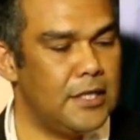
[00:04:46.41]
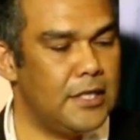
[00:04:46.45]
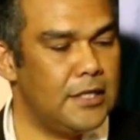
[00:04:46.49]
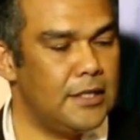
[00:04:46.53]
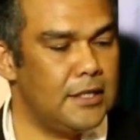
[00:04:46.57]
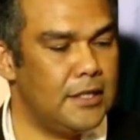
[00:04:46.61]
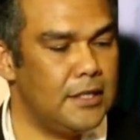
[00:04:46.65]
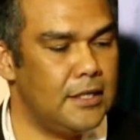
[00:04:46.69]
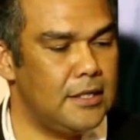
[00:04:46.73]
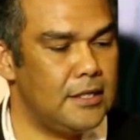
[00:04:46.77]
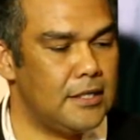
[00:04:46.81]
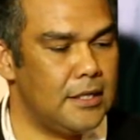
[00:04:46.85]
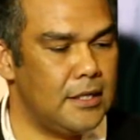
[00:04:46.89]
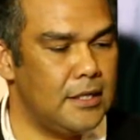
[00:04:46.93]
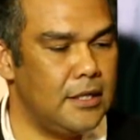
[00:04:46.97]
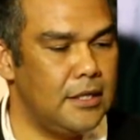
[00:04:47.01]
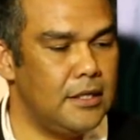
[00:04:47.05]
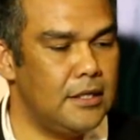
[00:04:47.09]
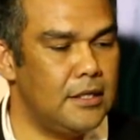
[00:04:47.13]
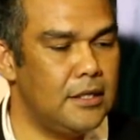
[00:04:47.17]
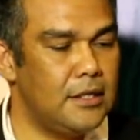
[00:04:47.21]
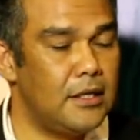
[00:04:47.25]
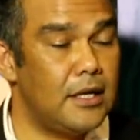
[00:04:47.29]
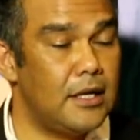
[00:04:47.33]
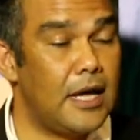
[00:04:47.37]
antennas, and
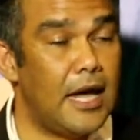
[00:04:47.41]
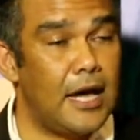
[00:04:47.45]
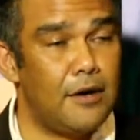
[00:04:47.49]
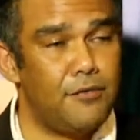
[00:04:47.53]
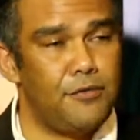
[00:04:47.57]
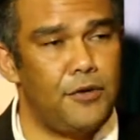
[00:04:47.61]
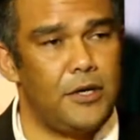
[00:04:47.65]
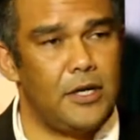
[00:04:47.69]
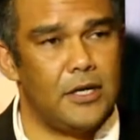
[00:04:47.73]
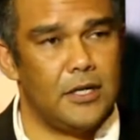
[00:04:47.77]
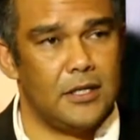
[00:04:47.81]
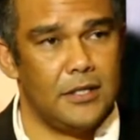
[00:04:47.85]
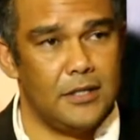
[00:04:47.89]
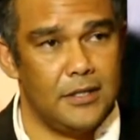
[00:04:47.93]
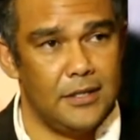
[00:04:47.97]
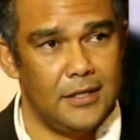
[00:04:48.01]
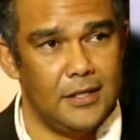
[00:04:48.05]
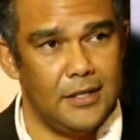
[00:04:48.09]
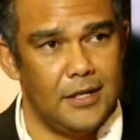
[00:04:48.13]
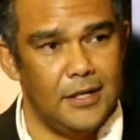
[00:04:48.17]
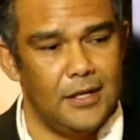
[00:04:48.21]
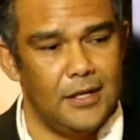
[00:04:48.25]
in Africa,